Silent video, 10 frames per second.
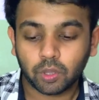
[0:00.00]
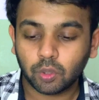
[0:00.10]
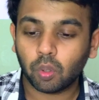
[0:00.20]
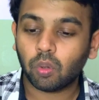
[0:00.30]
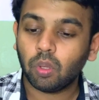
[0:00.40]

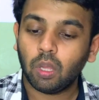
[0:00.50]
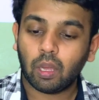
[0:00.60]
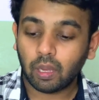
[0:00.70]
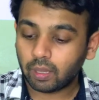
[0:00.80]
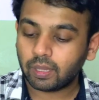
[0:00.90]
So
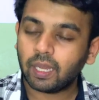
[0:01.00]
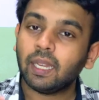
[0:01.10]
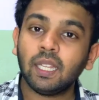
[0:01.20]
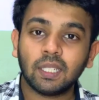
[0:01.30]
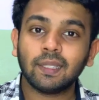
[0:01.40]
the
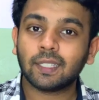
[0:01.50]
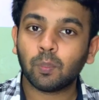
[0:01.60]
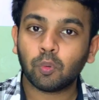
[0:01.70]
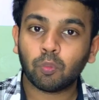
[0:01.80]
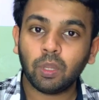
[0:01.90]
initial
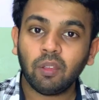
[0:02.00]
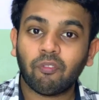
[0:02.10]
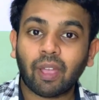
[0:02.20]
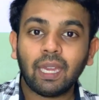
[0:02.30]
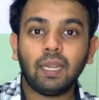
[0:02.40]
step would be
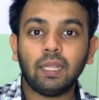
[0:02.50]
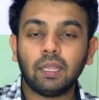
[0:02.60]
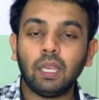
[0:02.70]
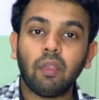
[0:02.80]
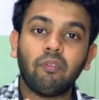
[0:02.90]
finding the